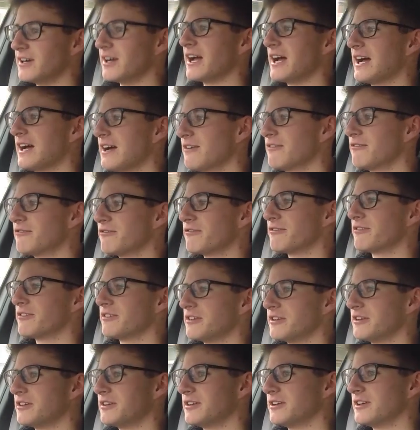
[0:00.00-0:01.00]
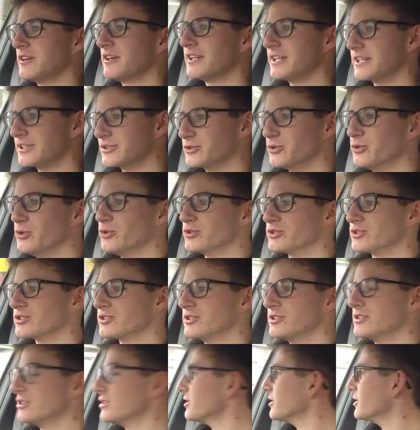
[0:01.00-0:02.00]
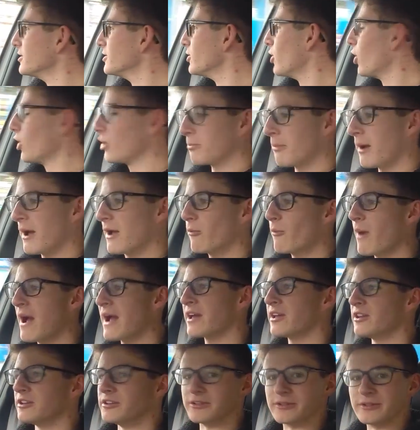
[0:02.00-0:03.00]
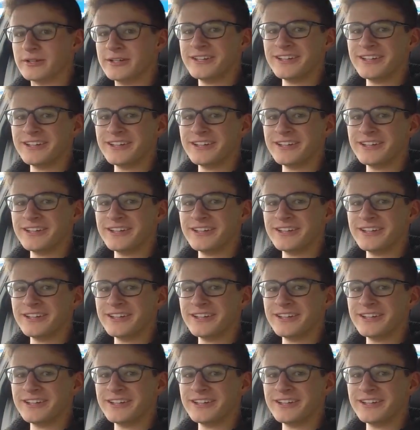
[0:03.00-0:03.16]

I have an exhaust on my wagon.